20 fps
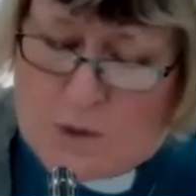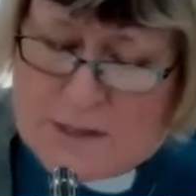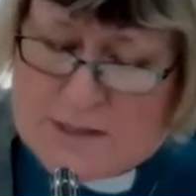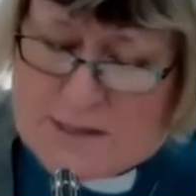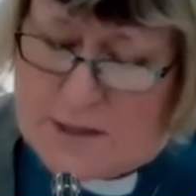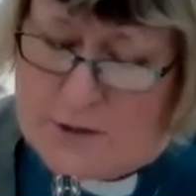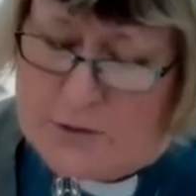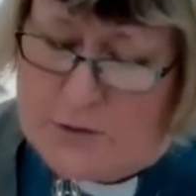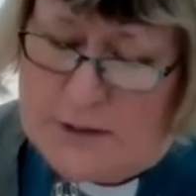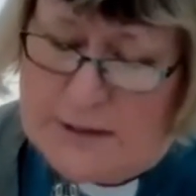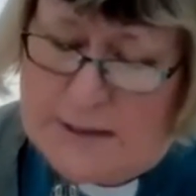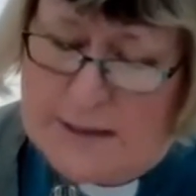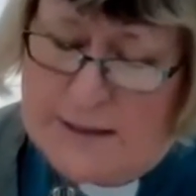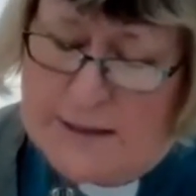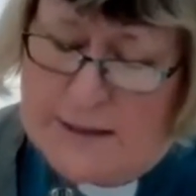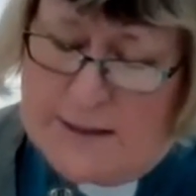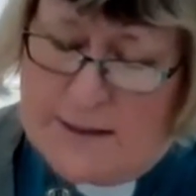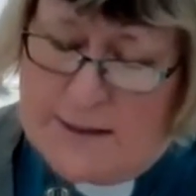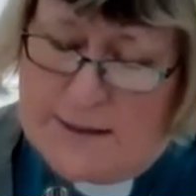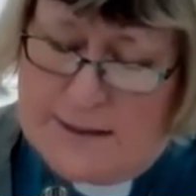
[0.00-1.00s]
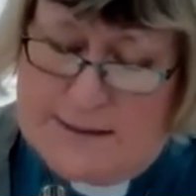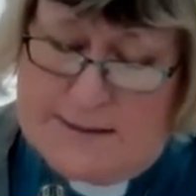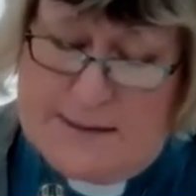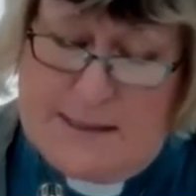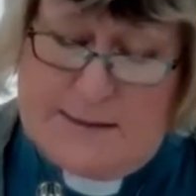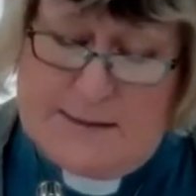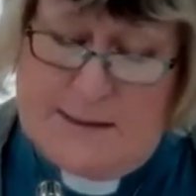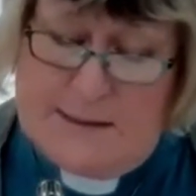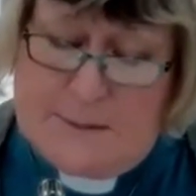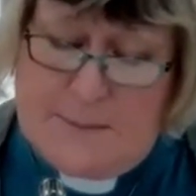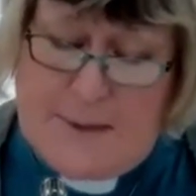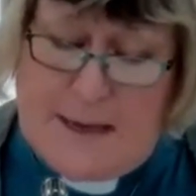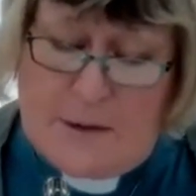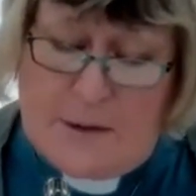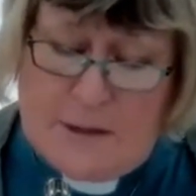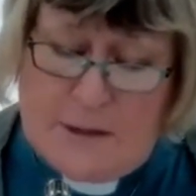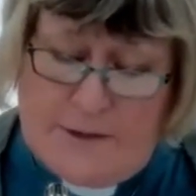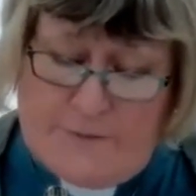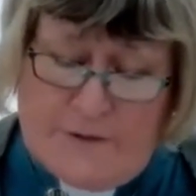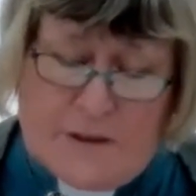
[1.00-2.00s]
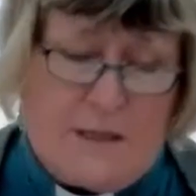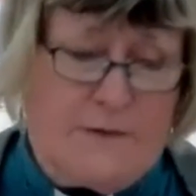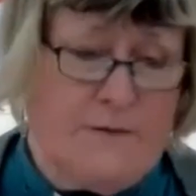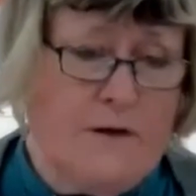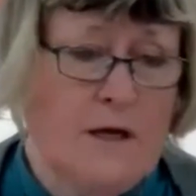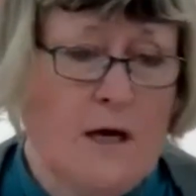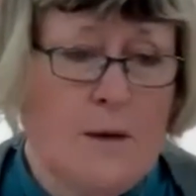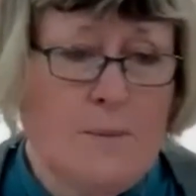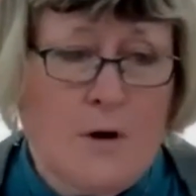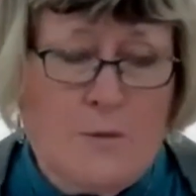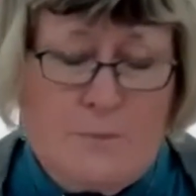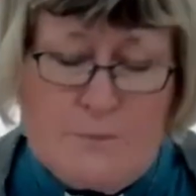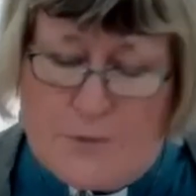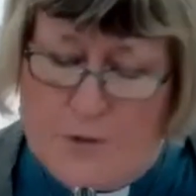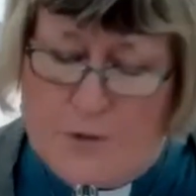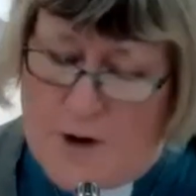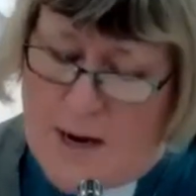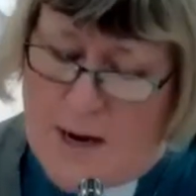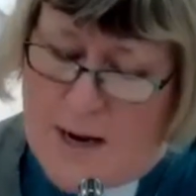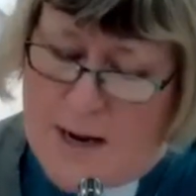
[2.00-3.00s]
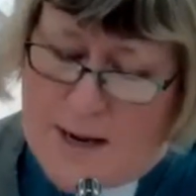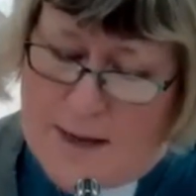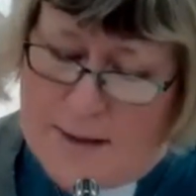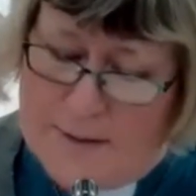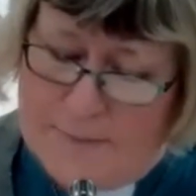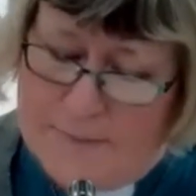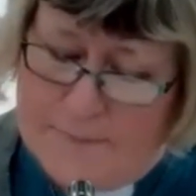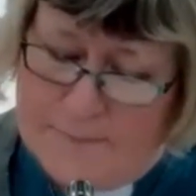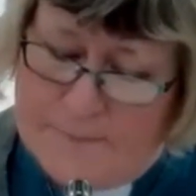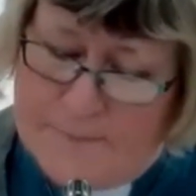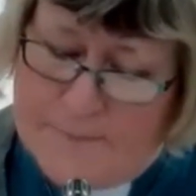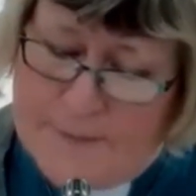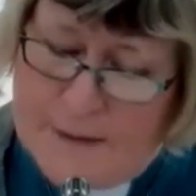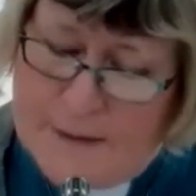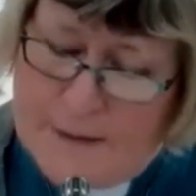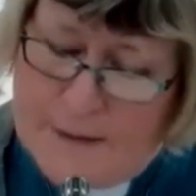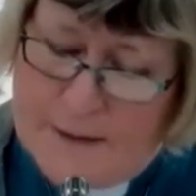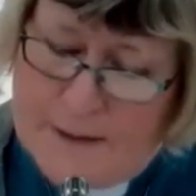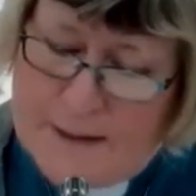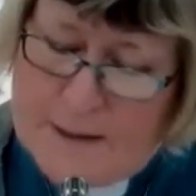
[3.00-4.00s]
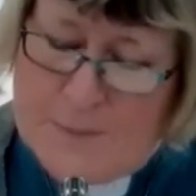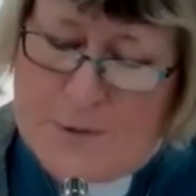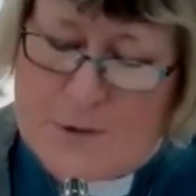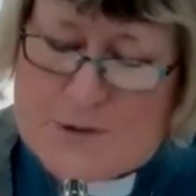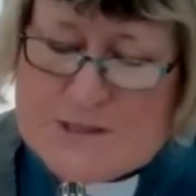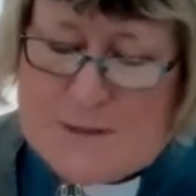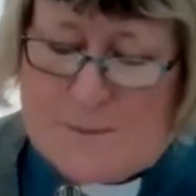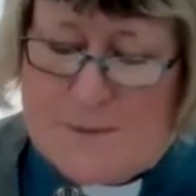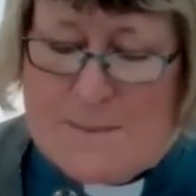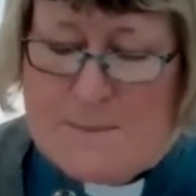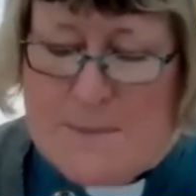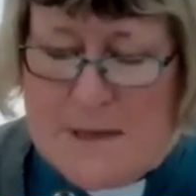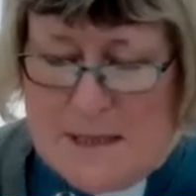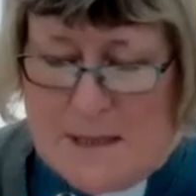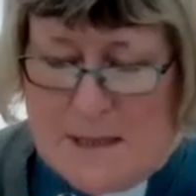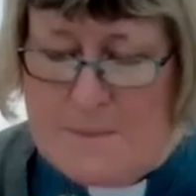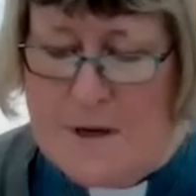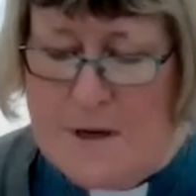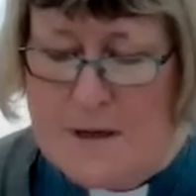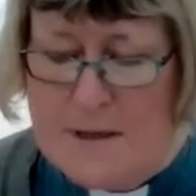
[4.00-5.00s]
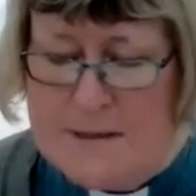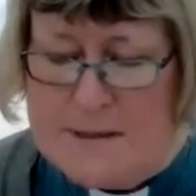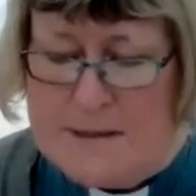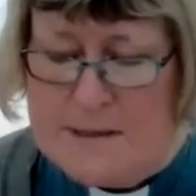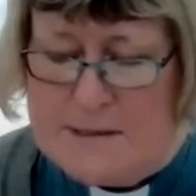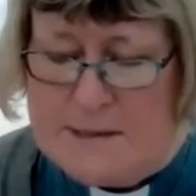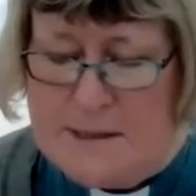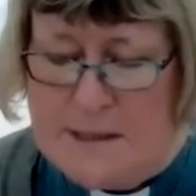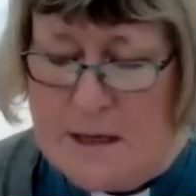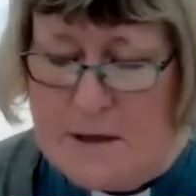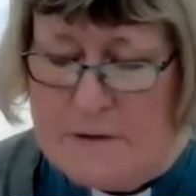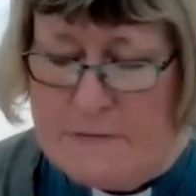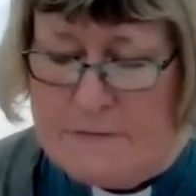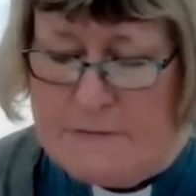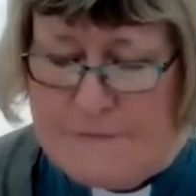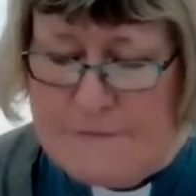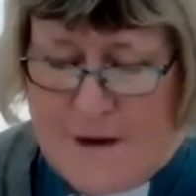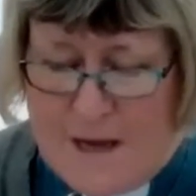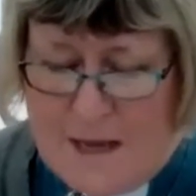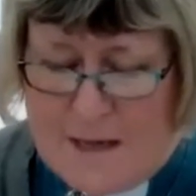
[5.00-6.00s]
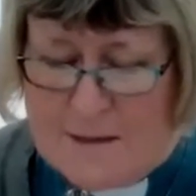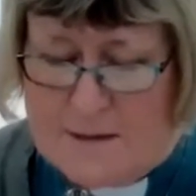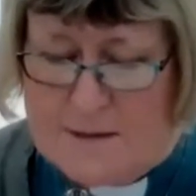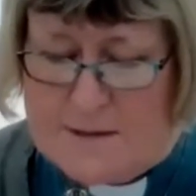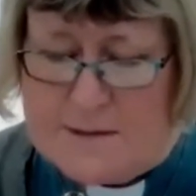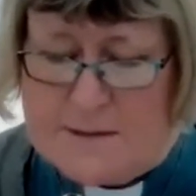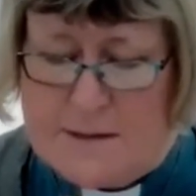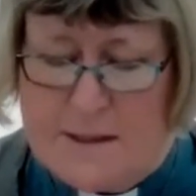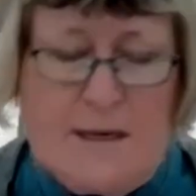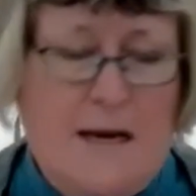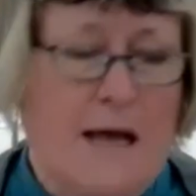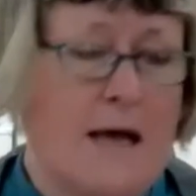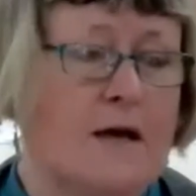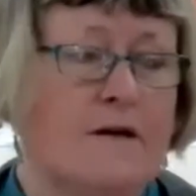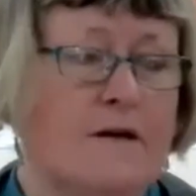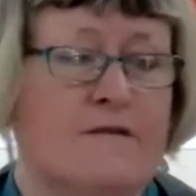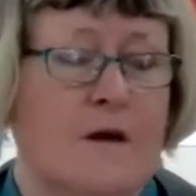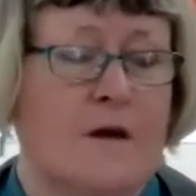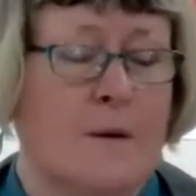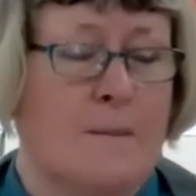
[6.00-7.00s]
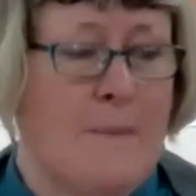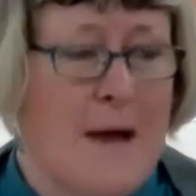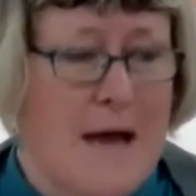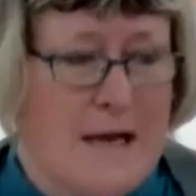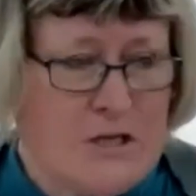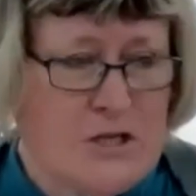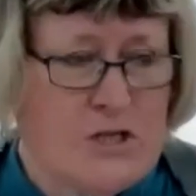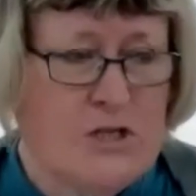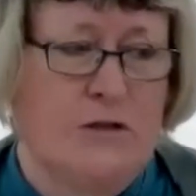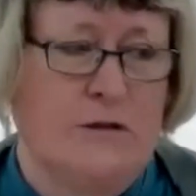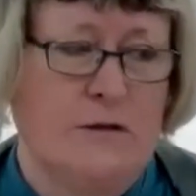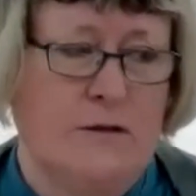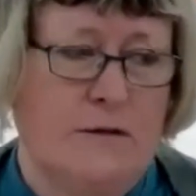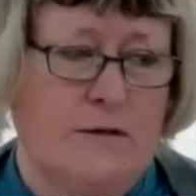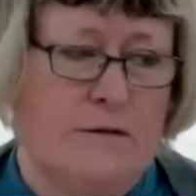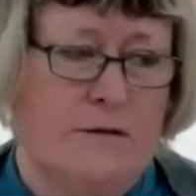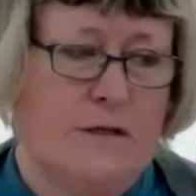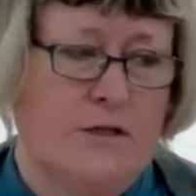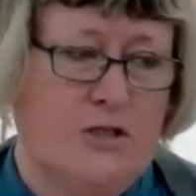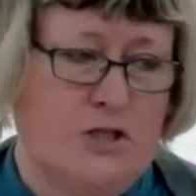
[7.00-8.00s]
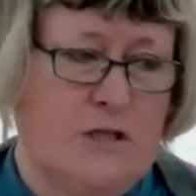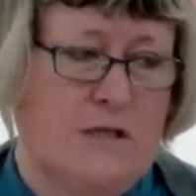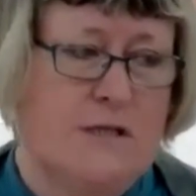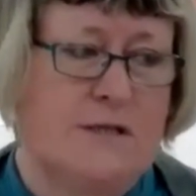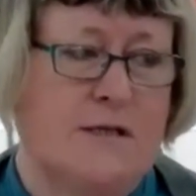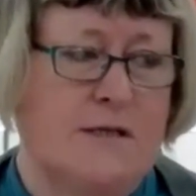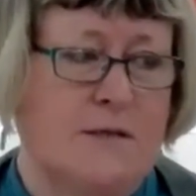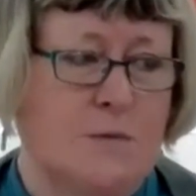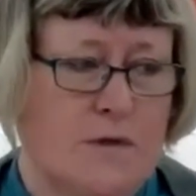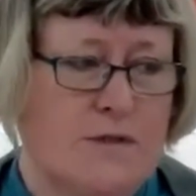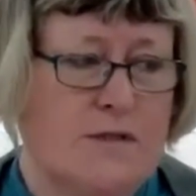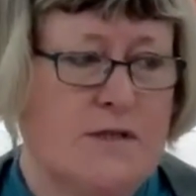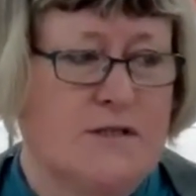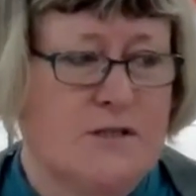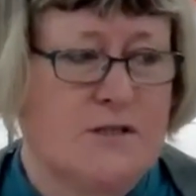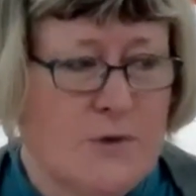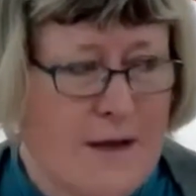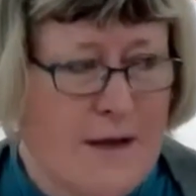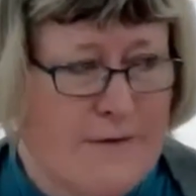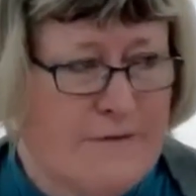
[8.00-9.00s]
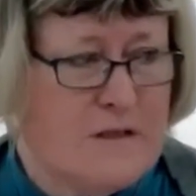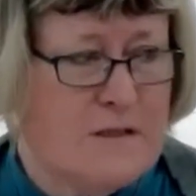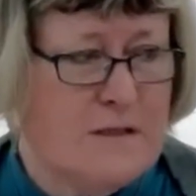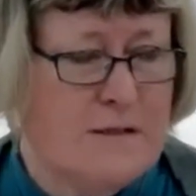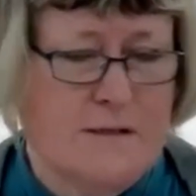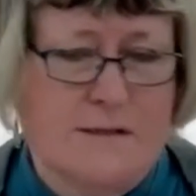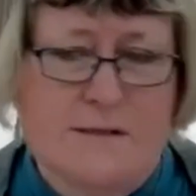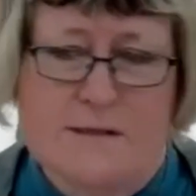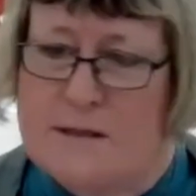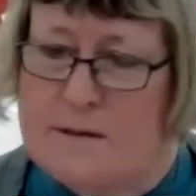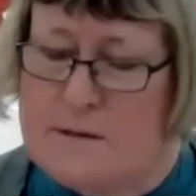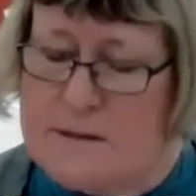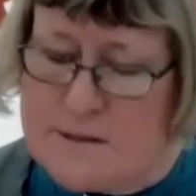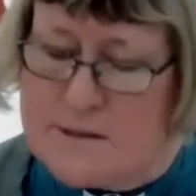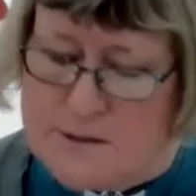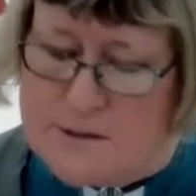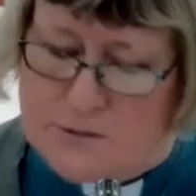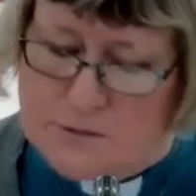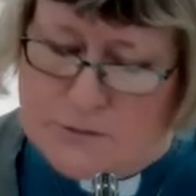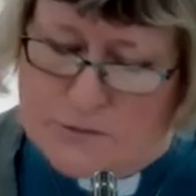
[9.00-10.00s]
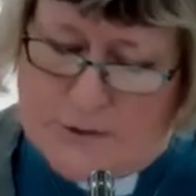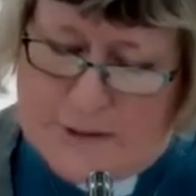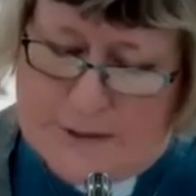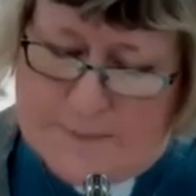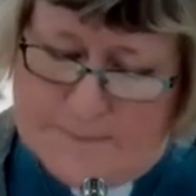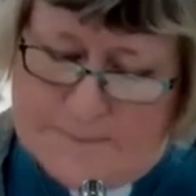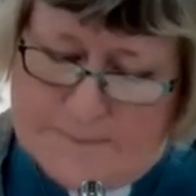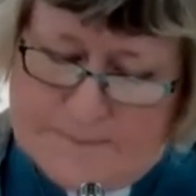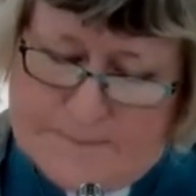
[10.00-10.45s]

widow and says it's about never giving up on prayer, he possibly minimizes the unfairness and lack of compassion that Jesus wanted to evidence in the story.